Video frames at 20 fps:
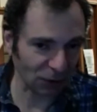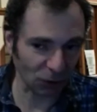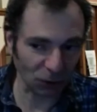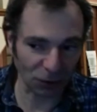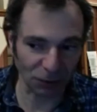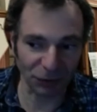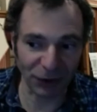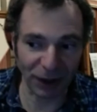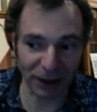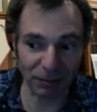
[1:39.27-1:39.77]

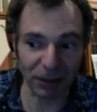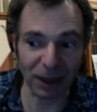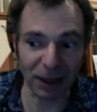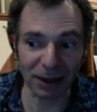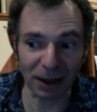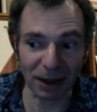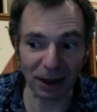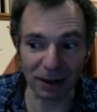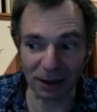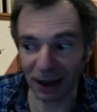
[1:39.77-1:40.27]
or they may
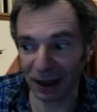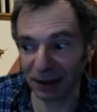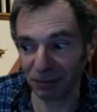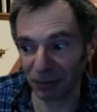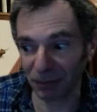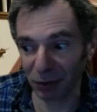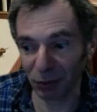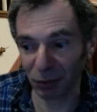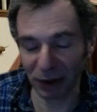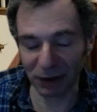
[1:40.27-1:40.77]
not like
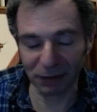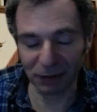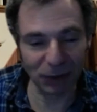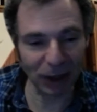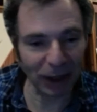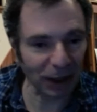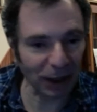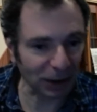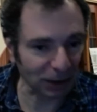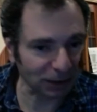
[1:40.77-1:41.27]
my way of
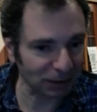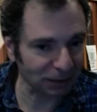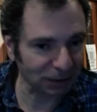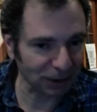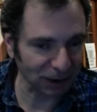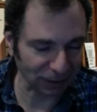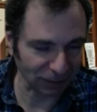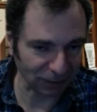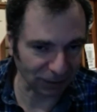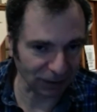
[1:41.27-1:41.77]
playing
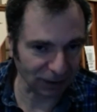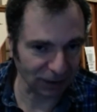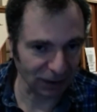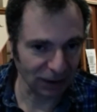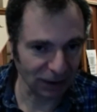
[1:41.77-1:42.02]
even.